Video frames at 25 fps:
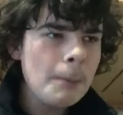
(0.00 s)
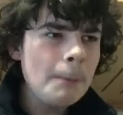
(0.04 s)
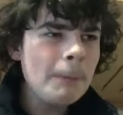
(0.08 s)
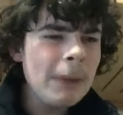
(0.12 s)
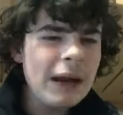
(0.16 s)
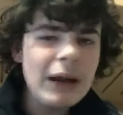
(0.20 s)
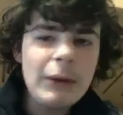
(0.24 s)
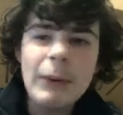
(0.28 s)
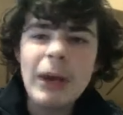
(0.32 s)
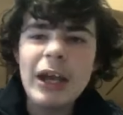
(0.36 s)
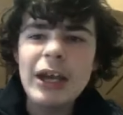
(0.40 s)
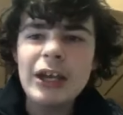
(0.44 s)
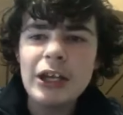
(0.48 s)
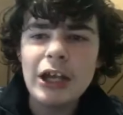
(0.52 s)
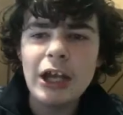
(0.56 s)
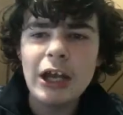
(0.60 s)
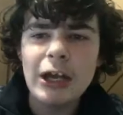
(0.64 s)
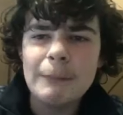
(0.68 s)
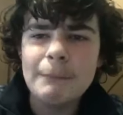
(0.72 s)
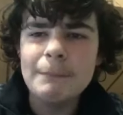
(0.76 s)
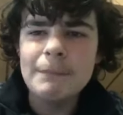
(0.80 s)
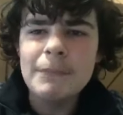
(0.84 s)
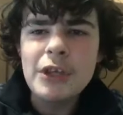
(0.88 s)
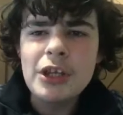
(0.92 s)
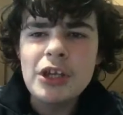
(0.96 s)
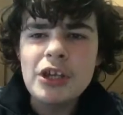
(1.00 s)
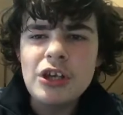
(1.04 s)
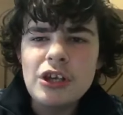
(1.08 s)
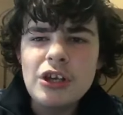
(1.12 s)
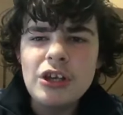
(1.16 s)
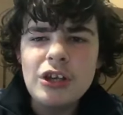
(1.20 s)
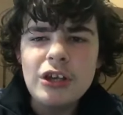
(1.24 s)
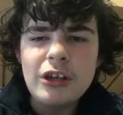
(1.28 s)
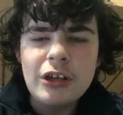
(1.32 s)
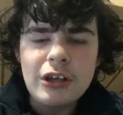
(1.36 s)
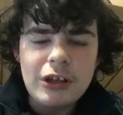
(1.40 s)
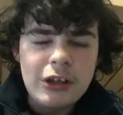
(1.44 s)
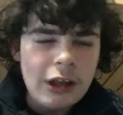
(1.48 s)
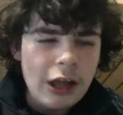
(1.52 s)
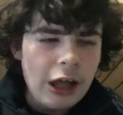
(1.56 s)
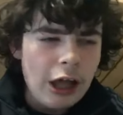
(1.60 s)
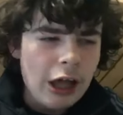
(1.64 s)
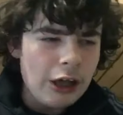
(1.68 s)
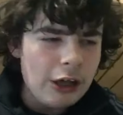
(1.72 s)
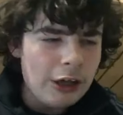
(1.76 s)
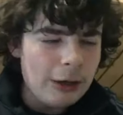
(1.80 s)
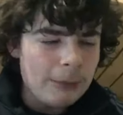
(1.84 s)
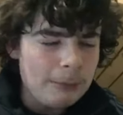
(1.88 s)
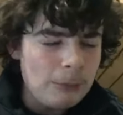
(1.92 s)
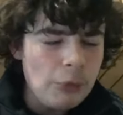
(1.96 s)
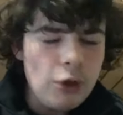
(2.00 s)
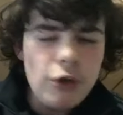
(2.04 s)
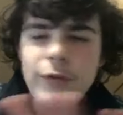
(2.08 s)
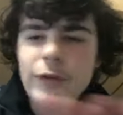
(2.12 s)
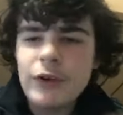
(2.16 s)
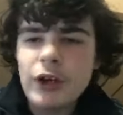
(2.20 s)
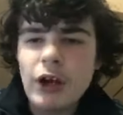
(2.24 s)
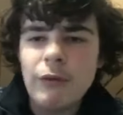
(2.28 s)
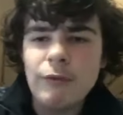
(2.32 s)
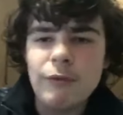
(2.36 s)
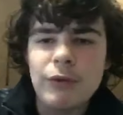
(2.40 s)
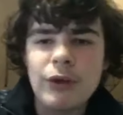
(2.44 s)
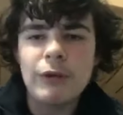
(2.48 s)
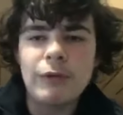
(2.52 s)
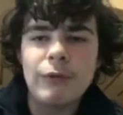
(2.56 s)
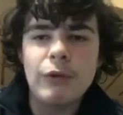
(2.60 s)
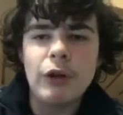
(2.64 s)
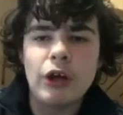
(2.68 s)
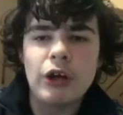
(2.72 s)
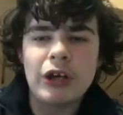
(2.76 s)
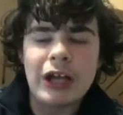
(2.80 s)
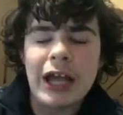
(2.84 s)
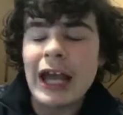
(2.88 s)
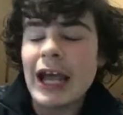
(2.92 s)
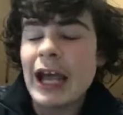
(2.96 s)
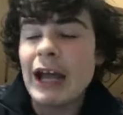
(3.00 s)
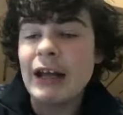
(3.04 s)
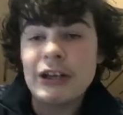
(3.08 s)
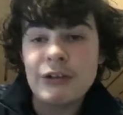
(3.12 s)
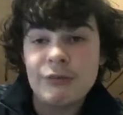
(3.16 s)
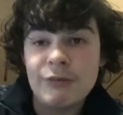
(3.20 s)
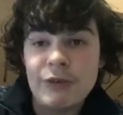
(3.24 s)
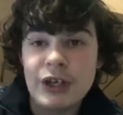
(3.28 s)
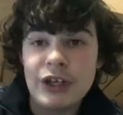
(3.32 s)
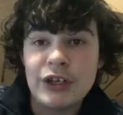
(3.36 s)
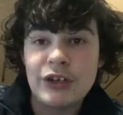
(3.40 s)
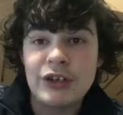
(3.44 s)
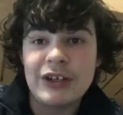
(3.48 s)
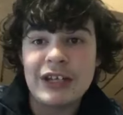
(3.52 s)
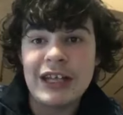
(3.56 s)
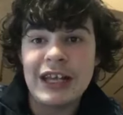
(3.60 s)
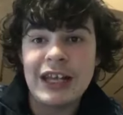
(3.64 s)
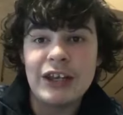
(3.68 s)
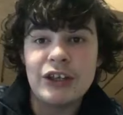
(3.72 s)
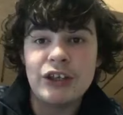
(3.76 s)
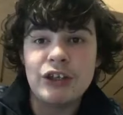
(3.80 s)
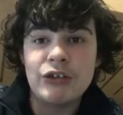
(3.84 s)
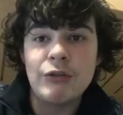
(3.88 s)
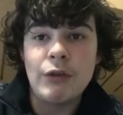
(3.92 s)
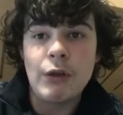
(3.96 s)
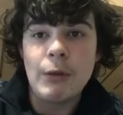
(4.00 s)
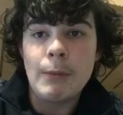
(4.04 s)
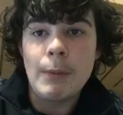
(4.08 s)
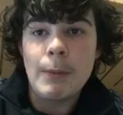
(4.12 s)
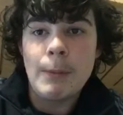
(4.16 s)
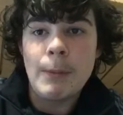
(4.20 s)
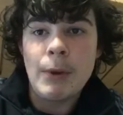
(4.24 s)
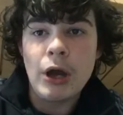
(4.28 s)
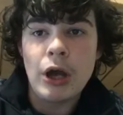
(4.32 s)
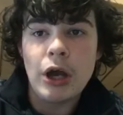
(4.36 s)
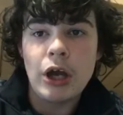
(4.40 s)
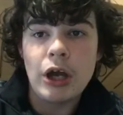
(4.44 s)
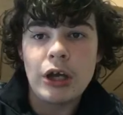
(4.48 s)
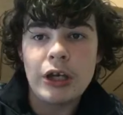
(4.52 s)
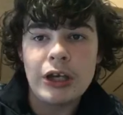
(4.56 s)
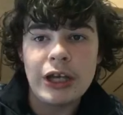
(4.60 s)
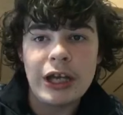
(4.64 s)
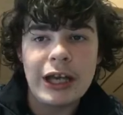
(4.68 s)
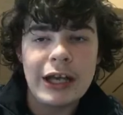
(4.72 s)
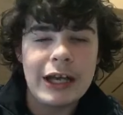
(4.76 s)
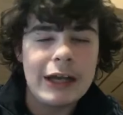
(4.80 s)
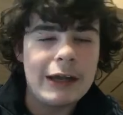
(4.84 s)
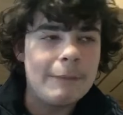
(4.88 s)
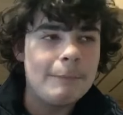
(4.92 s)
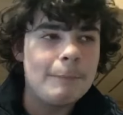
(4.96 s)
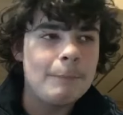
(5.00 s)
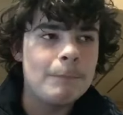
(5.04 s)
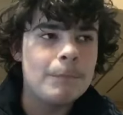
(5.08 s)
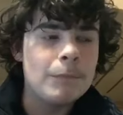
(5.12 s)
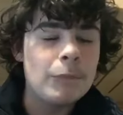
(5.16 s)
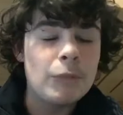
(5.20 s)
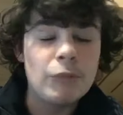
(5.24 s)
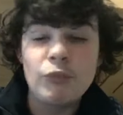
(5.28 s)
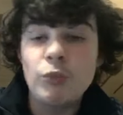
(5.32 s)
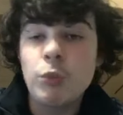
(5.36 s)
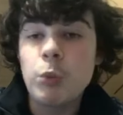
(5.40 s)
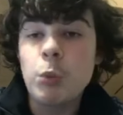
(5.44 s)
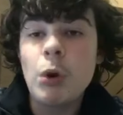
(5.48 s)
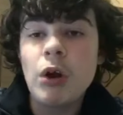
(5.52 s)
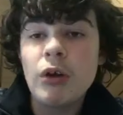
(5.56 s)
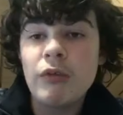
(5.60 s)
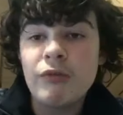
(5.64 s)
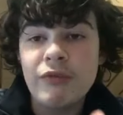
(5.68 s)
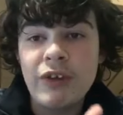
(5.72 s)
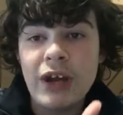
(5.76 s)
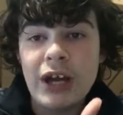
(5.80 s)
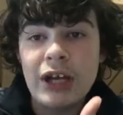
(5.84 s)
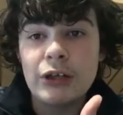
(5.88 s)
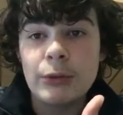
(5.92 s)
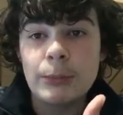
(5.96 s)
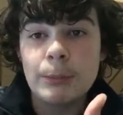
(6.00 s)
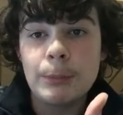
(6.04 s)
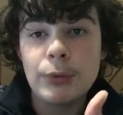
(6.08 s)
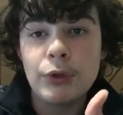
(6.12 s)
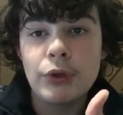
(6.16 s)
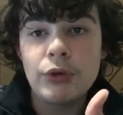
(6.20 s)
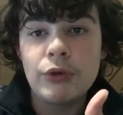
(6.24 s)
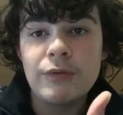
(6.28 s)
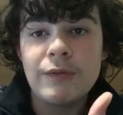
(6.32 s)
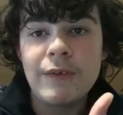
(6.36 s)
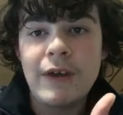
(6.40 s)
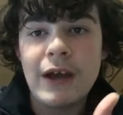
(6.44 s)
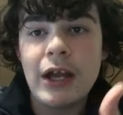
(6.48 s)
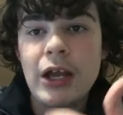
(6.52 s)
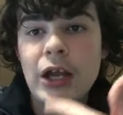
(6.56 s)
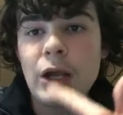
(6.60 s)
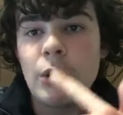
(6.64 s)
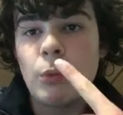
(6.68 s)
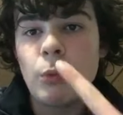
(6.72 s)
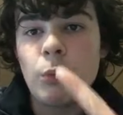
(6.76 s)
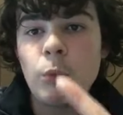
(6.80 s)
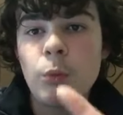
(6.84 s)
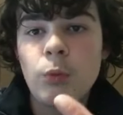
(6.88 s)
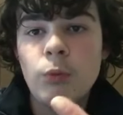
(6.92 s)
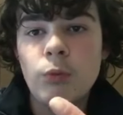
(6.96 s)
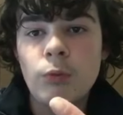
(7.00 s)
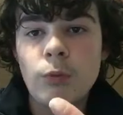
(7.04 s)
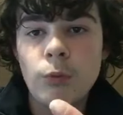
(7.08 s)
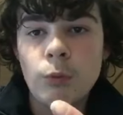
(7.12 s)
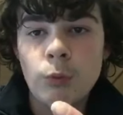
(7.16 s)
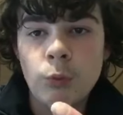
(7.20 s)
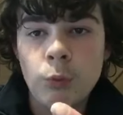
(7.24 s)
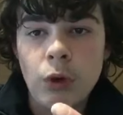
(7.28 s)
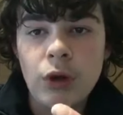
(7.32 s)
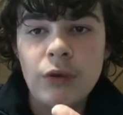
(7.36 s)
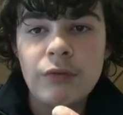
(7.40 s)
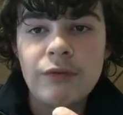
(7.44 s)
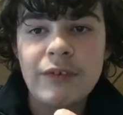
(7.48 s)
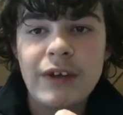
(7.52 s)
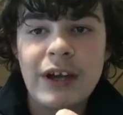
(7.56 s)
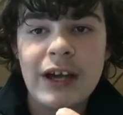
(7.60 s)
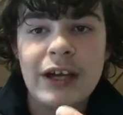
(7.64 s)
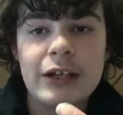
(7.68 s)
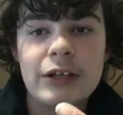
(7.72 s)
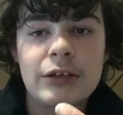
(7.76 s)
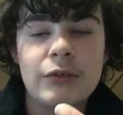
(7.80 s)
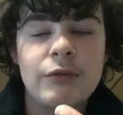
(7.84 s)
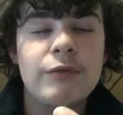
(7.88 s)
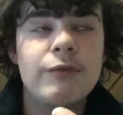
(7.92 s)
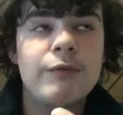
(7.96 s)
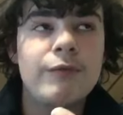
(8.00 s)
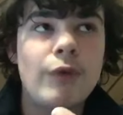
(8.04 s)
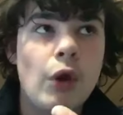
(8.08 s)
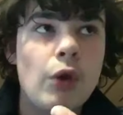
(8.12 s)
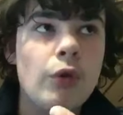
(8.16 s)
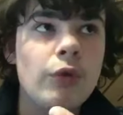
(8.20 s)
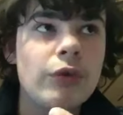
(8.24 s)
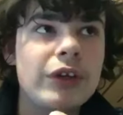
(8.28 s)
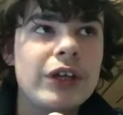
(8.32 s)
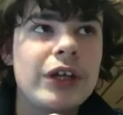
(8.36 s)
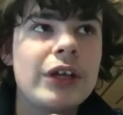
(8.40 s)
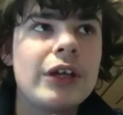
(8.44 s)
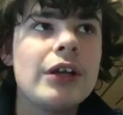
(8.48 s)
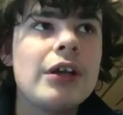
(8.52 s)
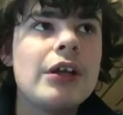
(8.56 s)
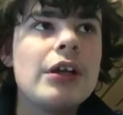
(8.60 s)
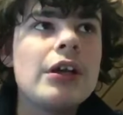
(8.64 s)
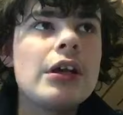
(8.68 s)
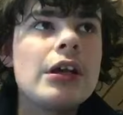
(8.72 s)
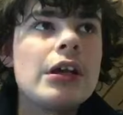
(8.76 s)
But anyway, um, uh, moving on for the vlog, I had a really good day at Europa Park. Um, one ride on Blue Fire, one ride on Wodan.